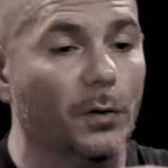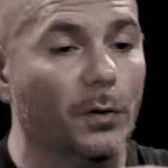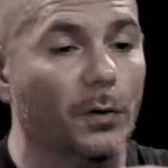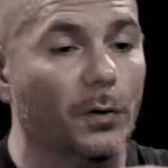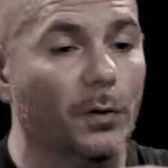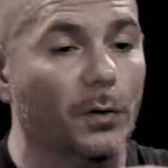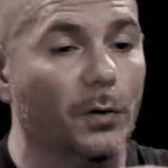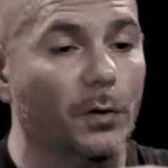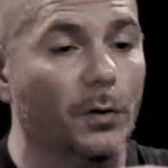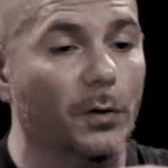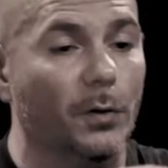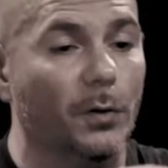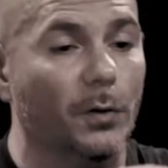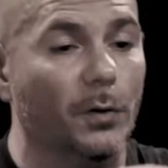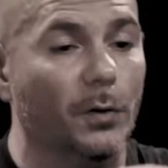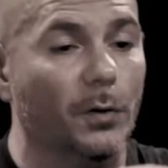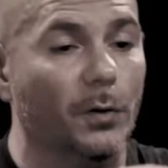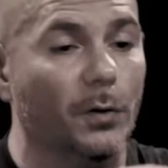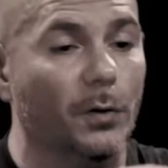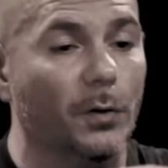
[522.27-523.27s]

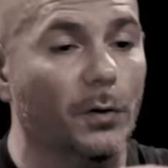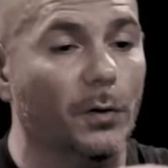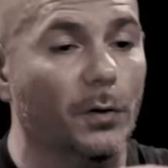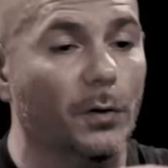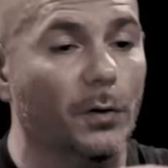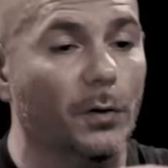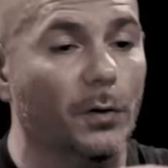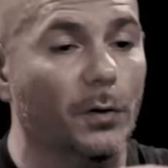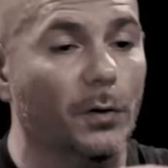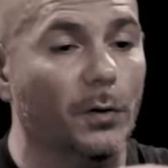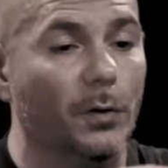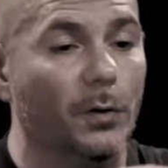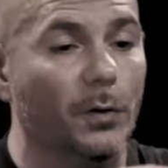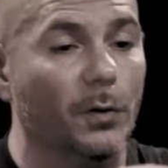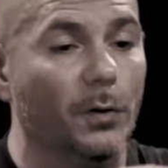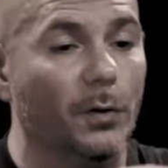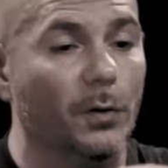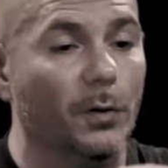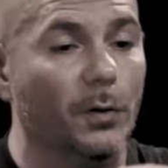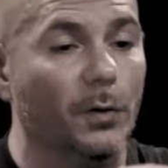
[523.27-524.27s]

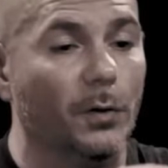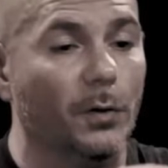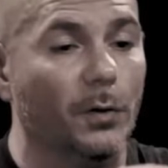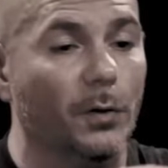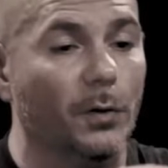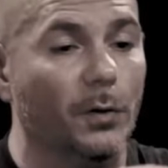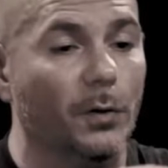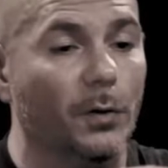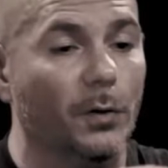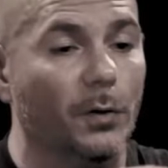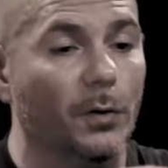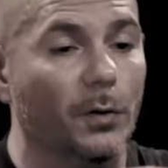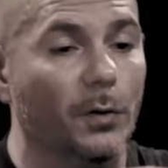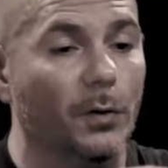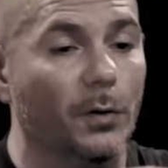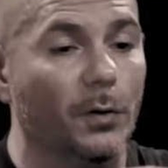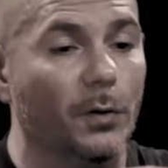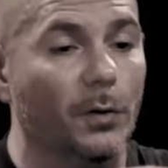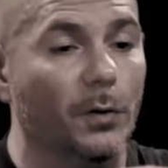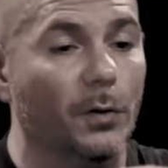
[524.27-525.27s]

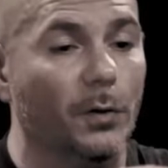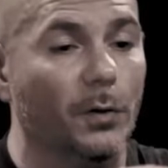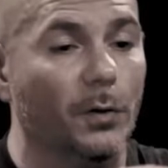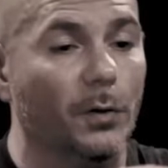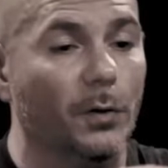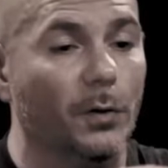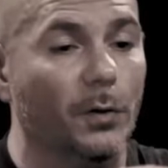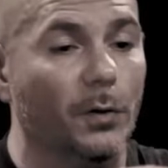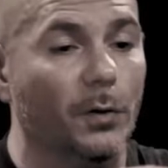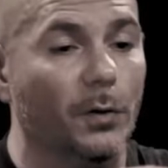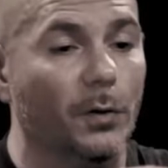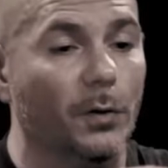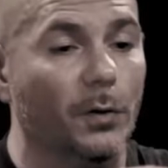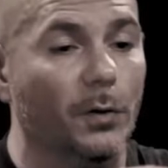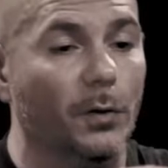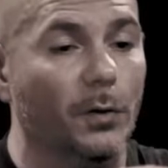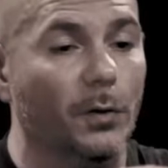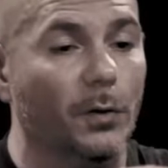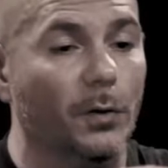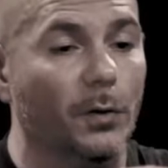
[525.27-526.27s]

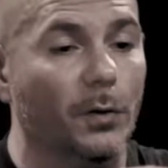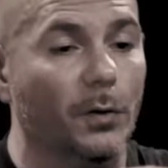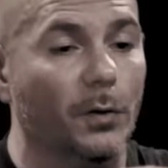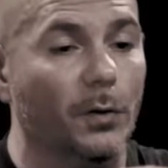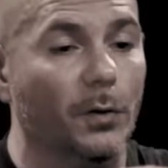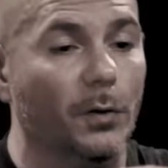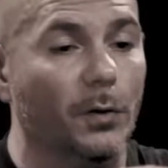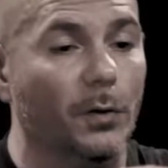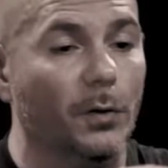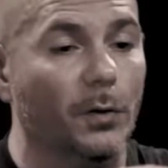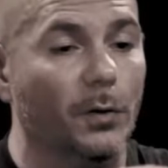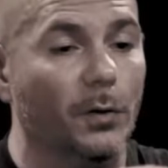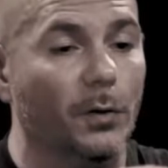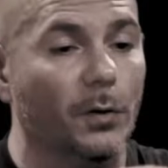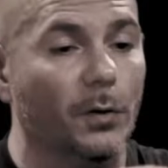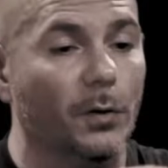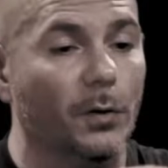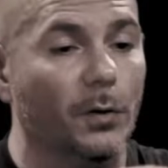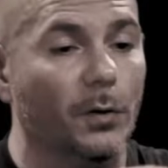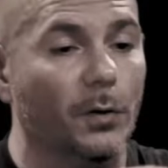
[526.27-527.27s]

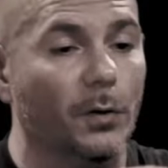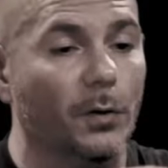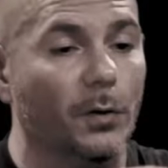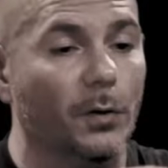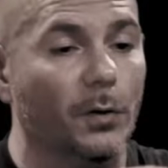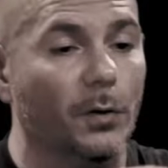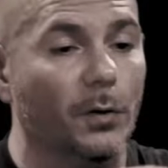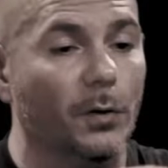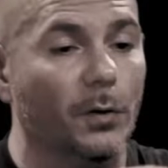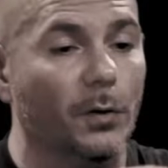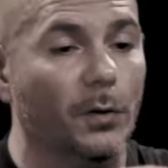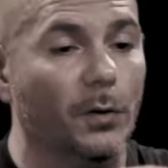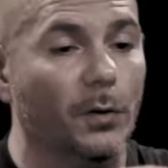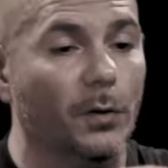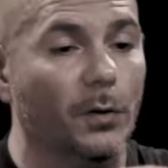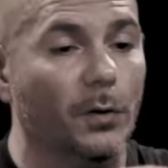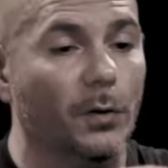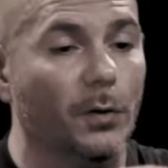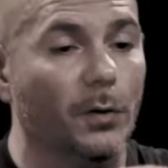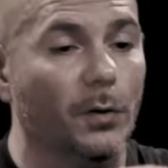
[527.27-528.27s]

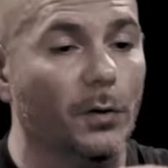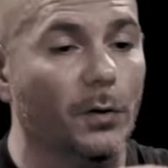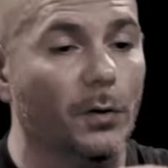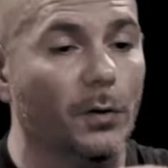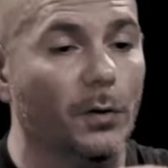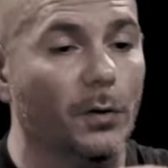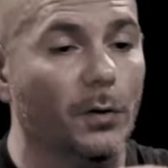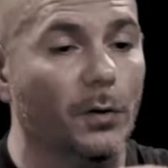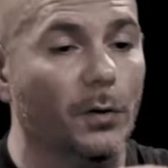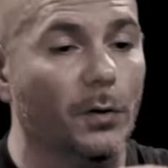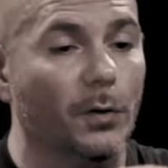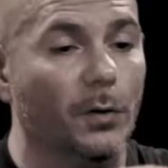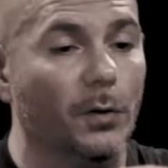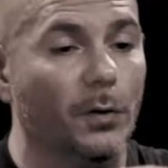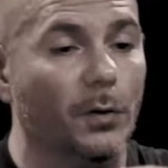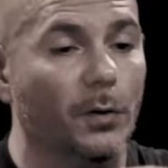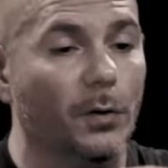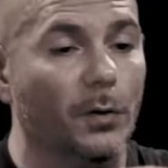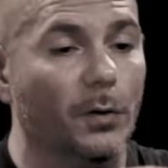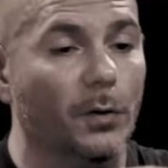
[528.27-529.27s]

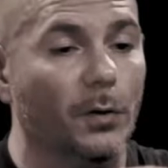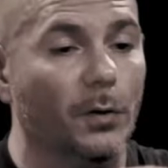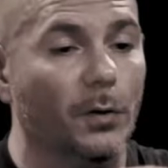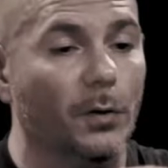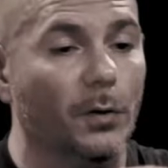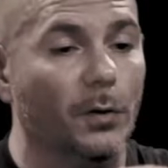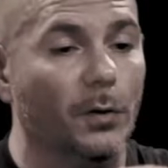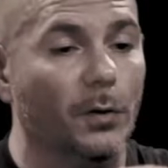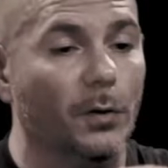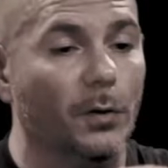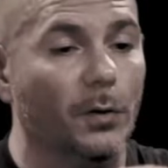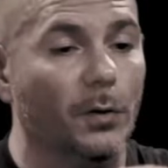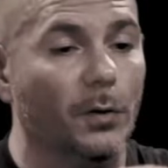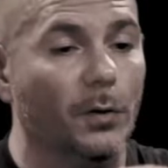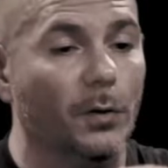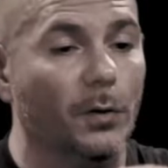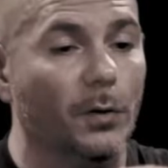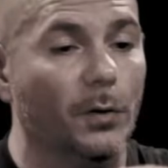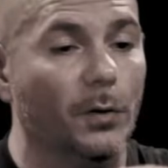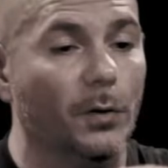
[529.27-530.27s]
This person isn't speaking.